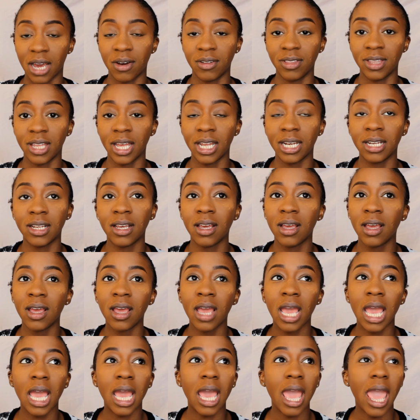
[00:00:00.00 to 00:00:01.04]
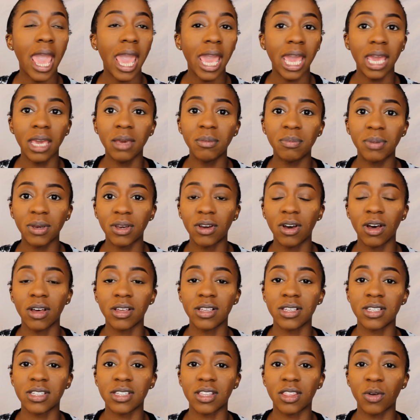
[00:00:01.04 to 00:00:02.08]
and then. A,
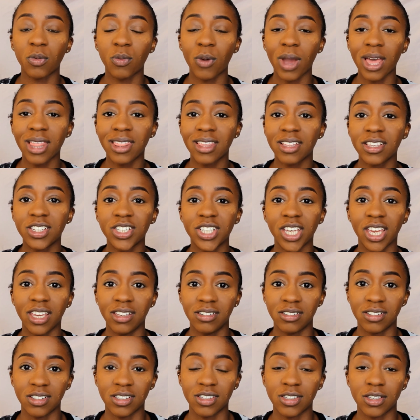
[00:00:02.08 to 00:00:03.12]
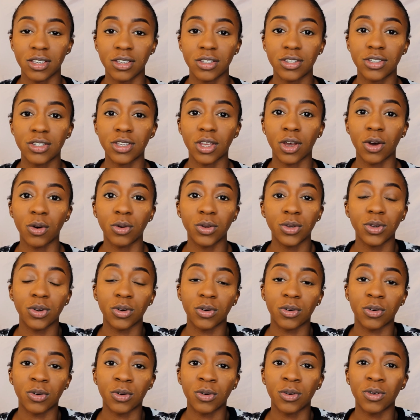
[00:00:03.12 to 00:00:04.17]
because the weather changes, so
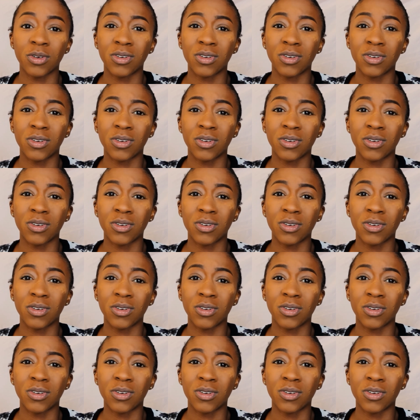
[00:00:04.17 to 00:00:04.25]
your